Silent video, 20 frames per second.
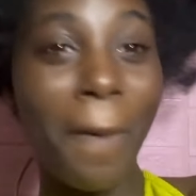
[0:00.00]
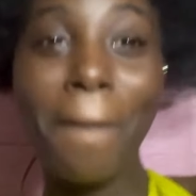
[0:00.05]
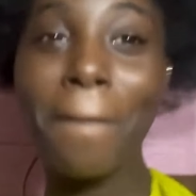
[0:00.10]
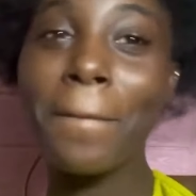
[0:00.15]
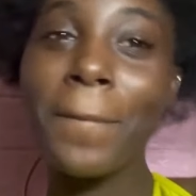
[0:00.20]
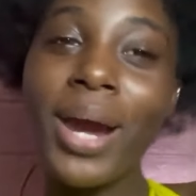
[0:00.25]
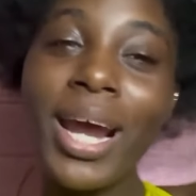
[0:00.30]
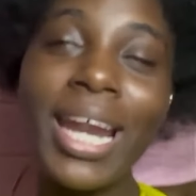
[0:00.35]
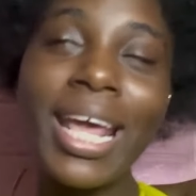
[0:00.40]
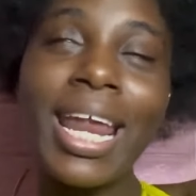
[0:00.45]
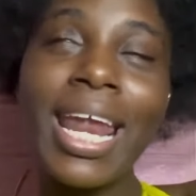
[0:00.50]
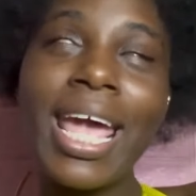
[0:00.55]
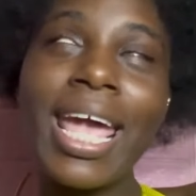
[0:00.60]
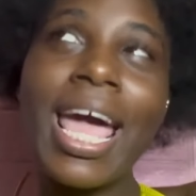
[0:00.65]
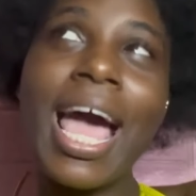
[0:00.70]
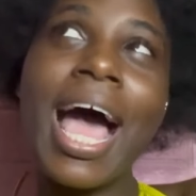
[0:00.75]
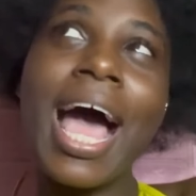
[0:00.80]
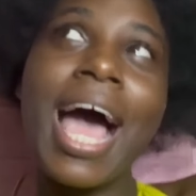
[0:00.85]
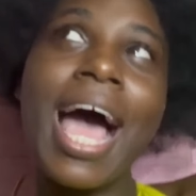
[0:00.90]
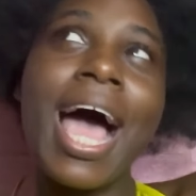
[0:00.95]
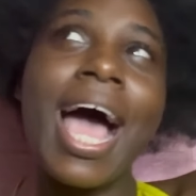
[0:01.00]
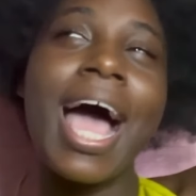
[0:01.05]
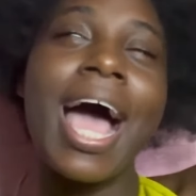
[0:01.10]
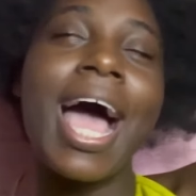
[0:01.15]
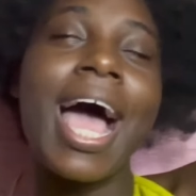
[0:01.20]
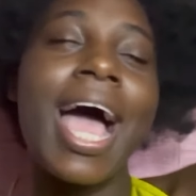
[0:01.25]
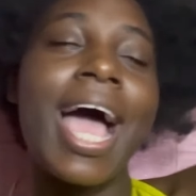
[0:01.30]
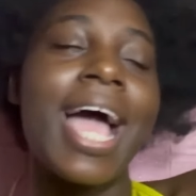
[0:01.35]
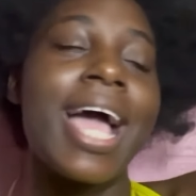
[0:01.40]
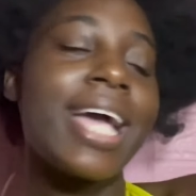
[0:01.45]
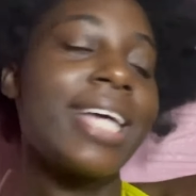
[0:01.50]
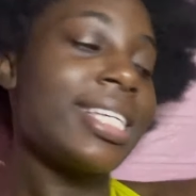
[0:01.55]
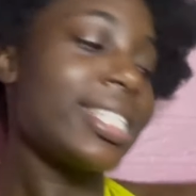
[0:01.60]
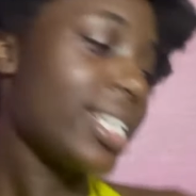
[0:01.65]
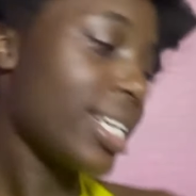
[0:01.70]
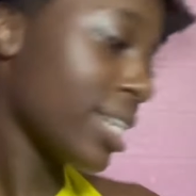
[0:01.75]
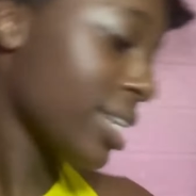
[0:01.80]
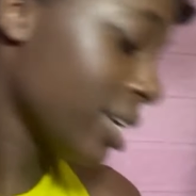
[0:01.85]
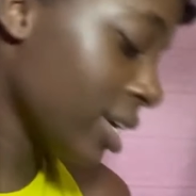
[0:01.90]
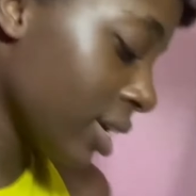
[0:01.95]
My name, guys.
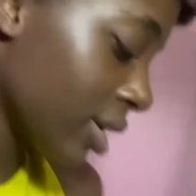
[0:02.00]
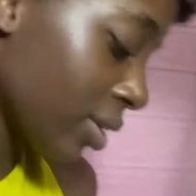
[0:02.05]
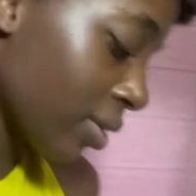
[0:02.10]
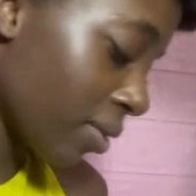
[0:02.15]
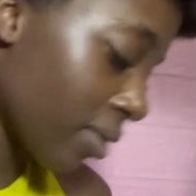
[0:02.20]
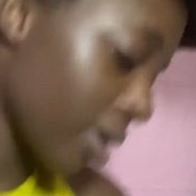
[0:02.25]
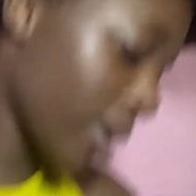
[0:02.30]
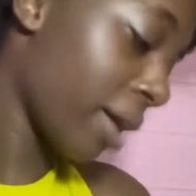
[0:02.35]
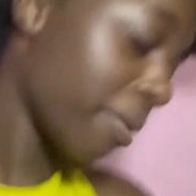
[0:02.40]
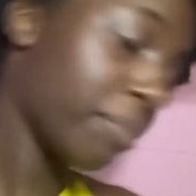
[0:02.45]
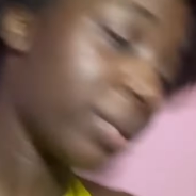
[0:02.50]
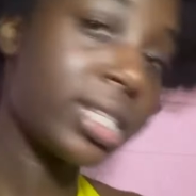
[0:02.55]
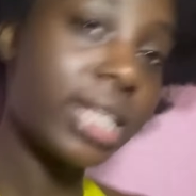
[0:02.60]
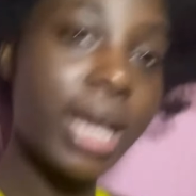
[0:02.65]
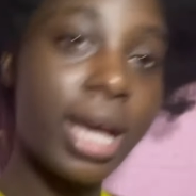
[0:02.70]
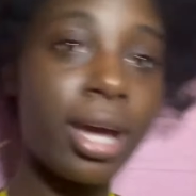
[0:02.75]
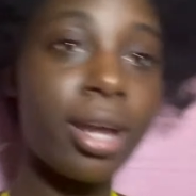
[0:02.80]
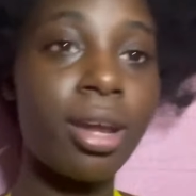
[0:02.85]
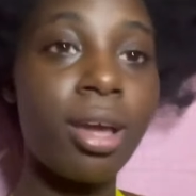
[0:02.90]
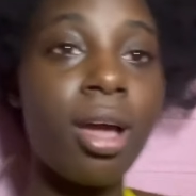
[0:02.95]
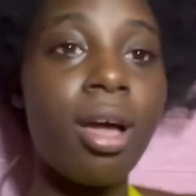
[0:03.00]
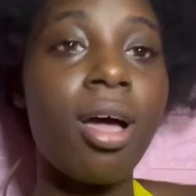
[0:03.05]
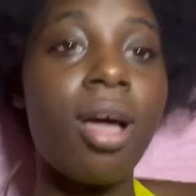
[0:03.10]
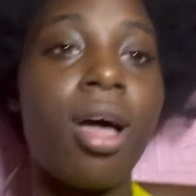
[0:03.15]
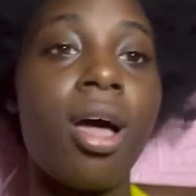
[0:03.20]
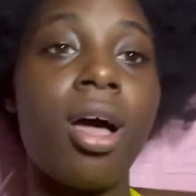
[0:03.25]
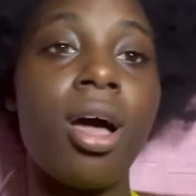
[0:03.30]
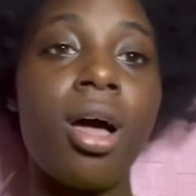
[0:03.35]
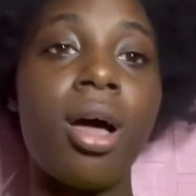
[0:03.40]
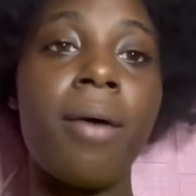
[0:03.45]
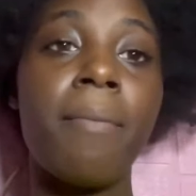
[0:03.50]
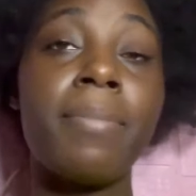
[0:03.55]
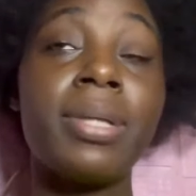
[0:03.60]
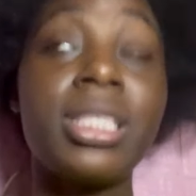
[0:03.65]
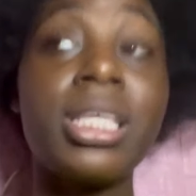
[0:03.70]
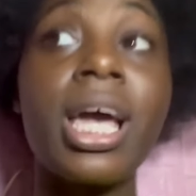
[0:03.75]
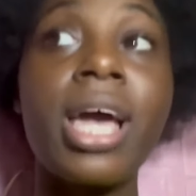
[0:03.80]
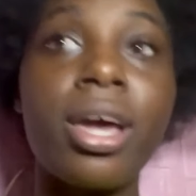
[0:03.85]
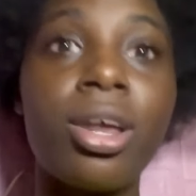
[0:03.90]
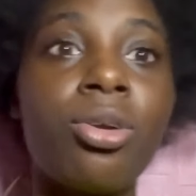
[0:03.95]
Oh God, I'm tired. I'm
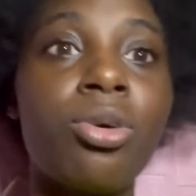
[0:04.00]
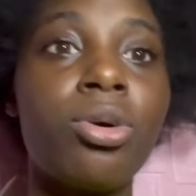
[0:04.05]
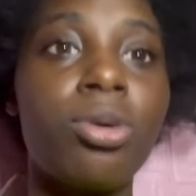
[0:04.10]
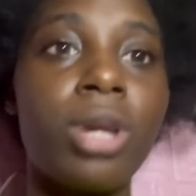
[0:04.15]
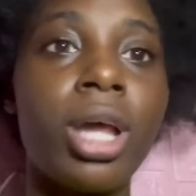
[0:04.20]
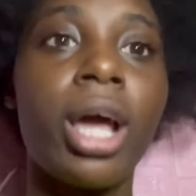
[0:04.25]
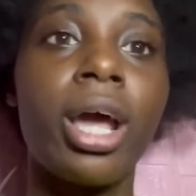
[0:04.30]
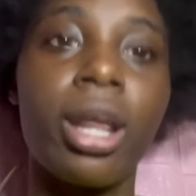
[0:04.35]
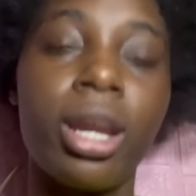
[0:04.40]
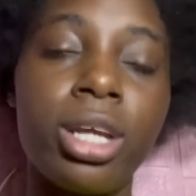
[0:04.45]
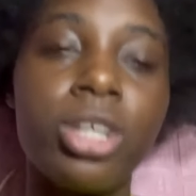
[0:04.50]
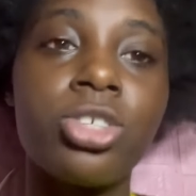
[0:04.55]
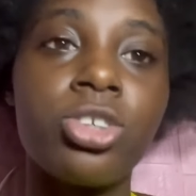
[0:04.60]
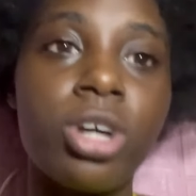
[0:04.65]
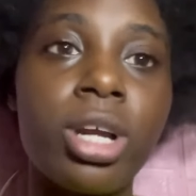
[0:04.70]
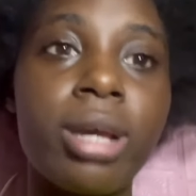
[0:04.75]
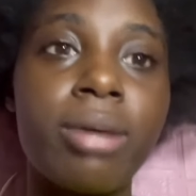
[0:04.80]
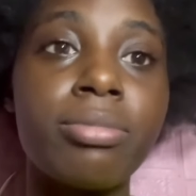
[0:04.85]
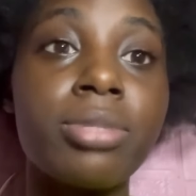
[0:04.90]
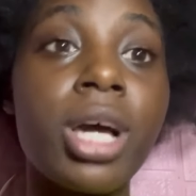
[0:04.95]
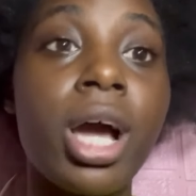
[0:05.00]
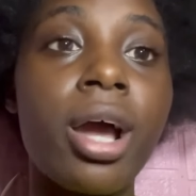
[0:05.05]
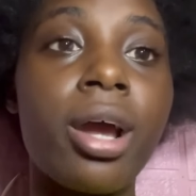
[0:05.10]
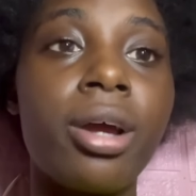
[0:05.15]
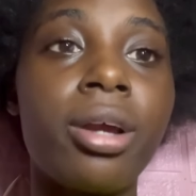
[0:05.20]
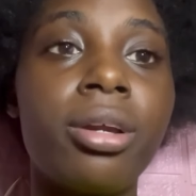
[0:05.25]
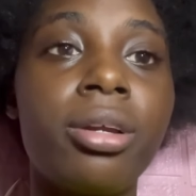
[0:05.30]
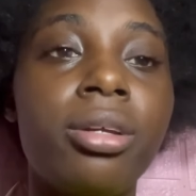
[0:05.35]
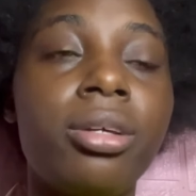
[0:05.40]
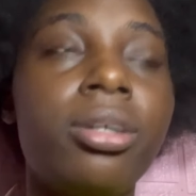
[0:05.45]
tired. No, like literally, I'm tired.